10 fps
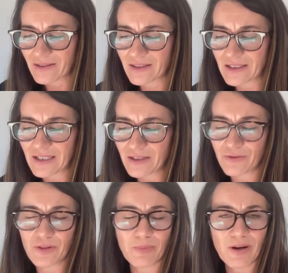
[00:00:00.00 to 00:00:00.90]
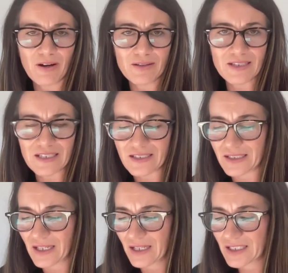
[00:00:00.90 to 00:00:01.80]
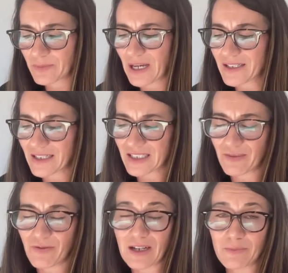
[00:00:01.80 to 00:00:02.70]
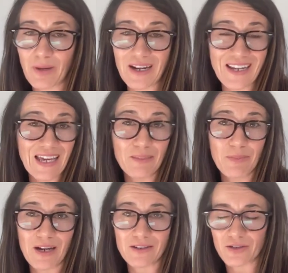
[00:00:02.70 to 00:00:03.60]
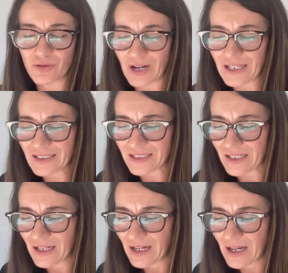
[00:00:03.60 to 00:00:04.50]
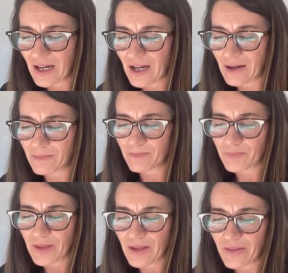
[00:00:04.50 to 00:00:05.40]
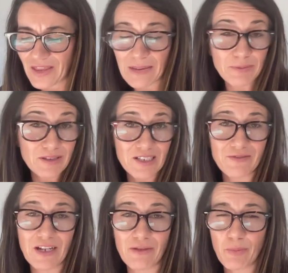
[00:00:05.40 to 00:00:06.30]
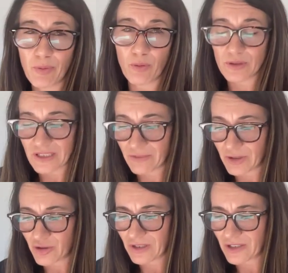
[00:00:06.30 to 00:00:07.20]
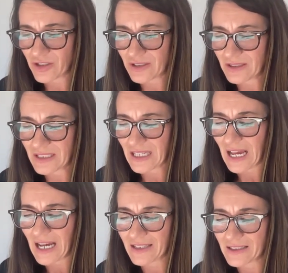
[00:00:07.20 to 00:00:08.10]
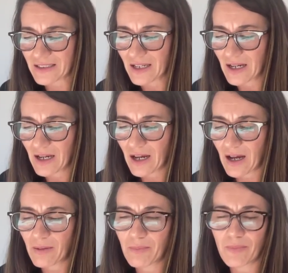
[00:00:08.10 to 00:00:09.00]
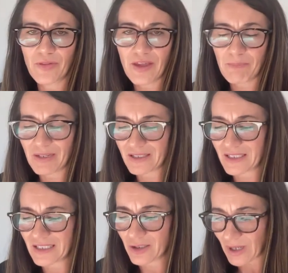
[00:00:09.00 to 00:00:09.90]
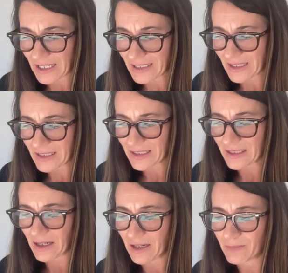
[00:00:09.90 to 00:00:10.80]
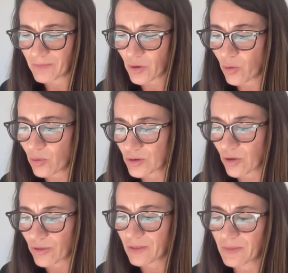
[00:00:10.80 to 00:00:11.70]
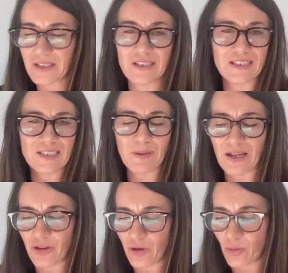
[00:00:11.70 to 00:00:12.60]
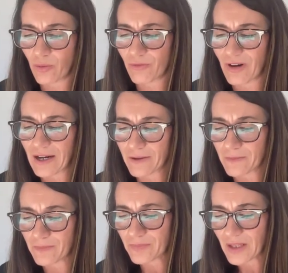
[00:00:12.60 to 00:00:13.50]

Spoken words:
the need for the parties to be identified by name and address, the absence of any reporting restrictions, and the ability to access court documents and inspect the court file.